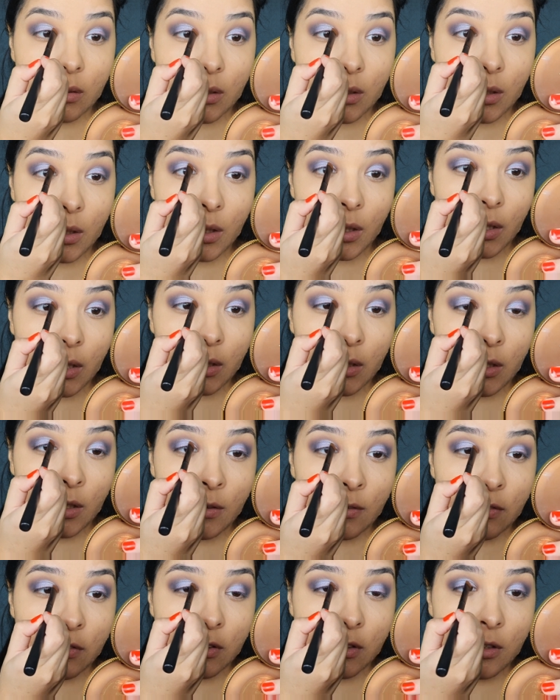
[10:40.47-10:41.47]
Yeah, it
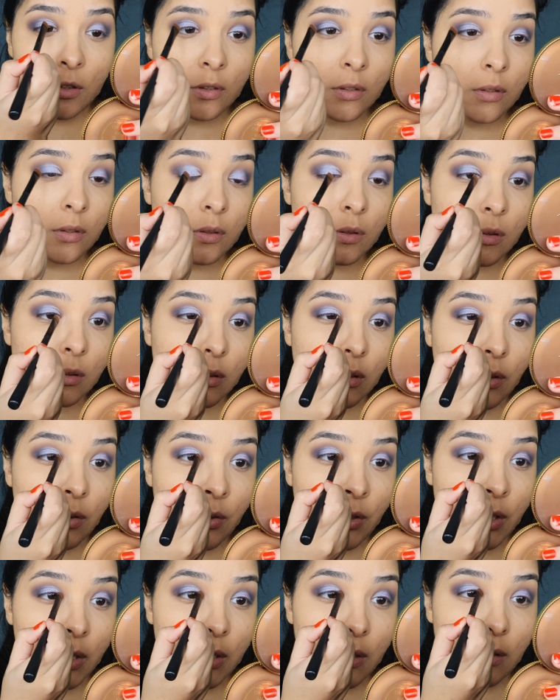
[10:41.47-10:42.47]
gives this
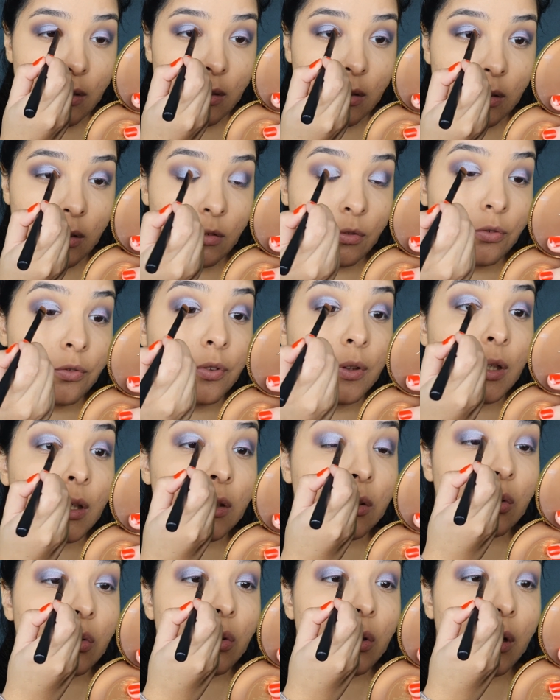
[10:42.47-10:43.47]
gradient
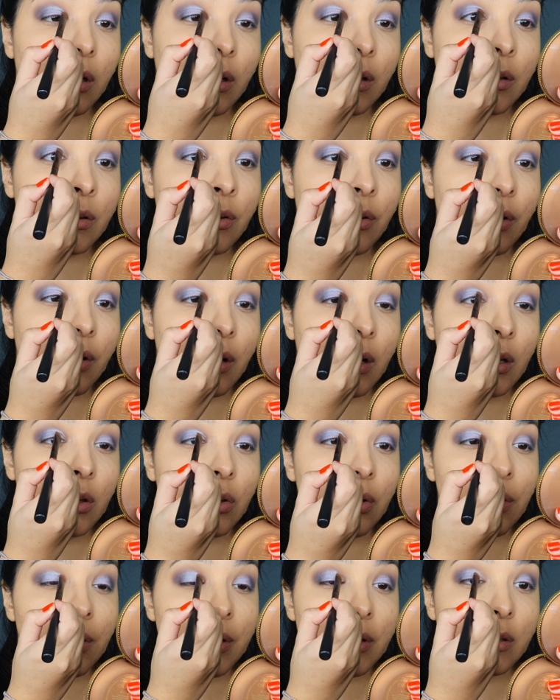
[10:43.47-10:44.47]
effect to the other
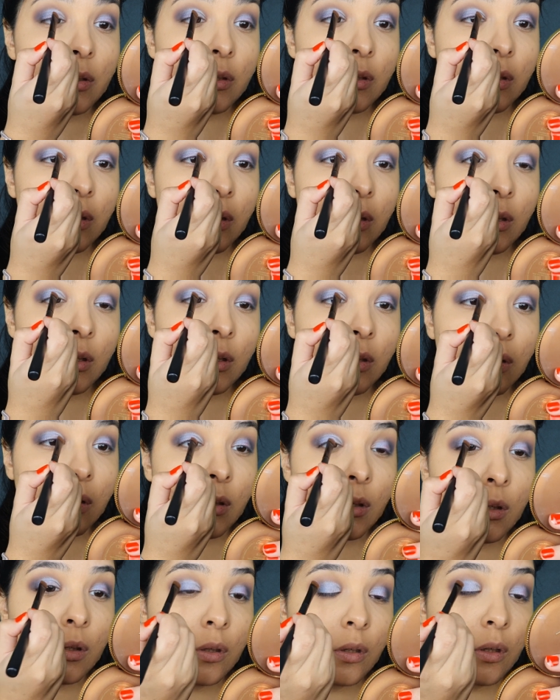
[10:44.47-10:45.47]
colors
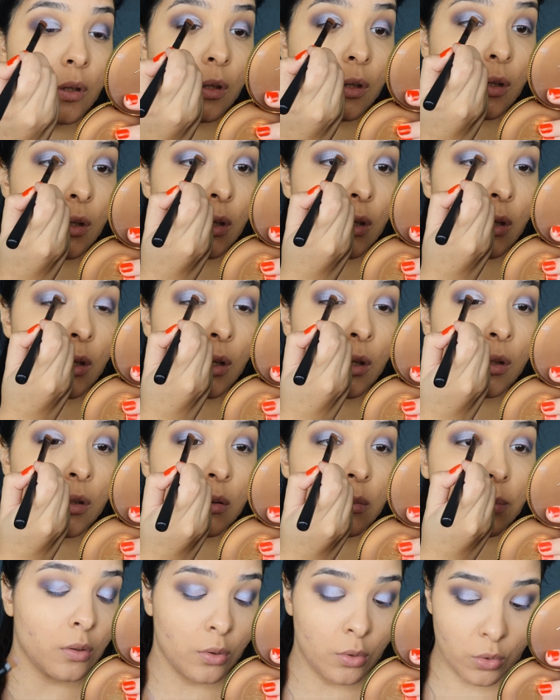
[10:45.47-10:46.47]
and
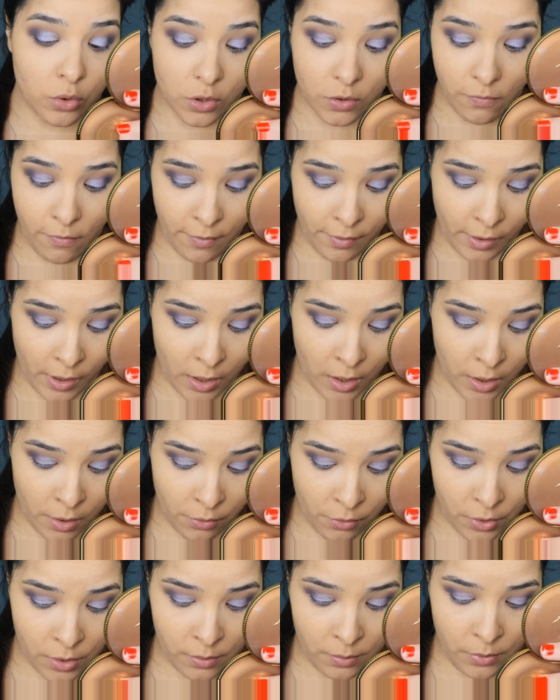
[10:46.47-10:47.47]
it looks
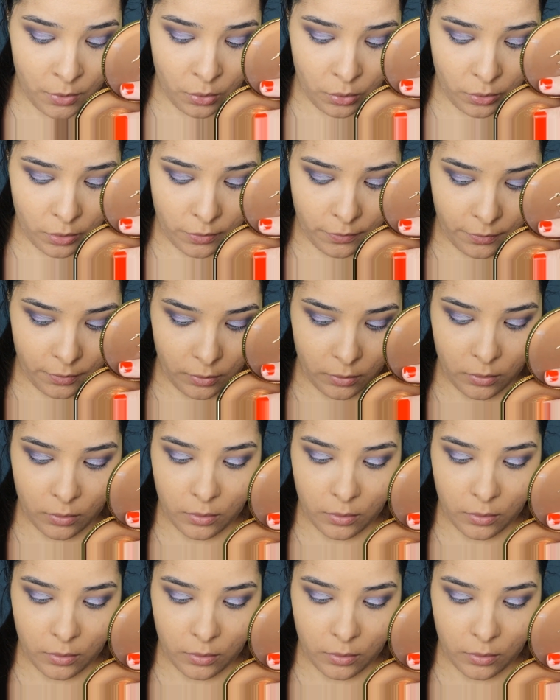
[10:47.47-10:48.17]
very beautiful.